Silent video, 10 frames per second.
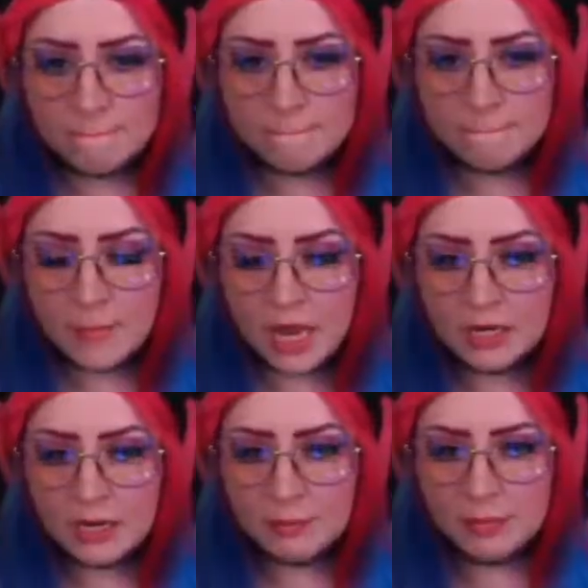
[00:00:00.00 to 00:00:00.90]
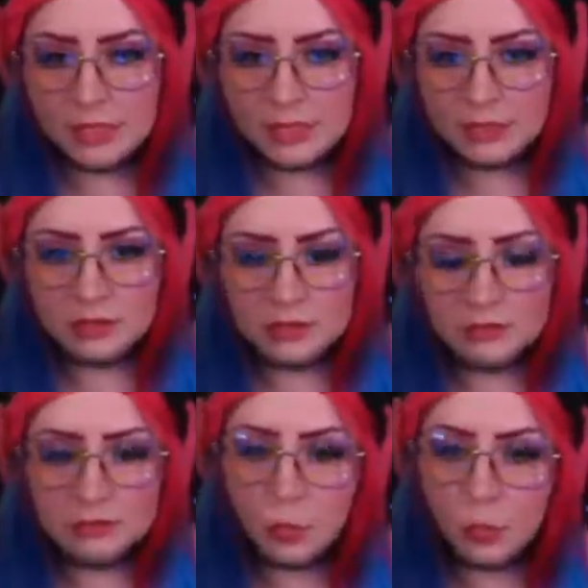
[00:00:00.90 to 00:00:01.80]
How did I miss?
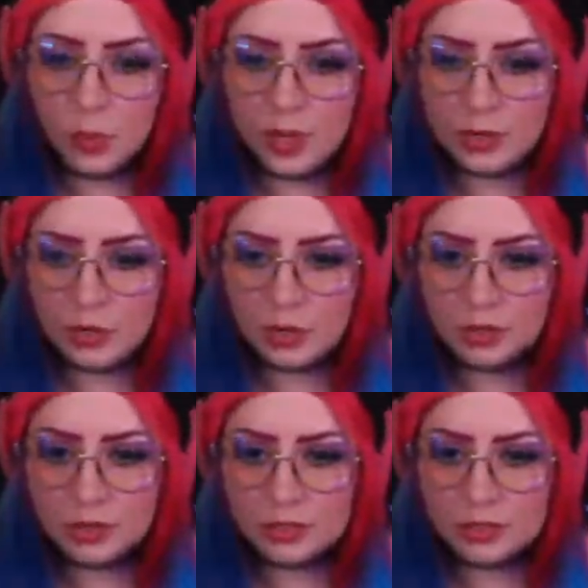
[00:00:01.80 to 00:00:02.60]
Weird.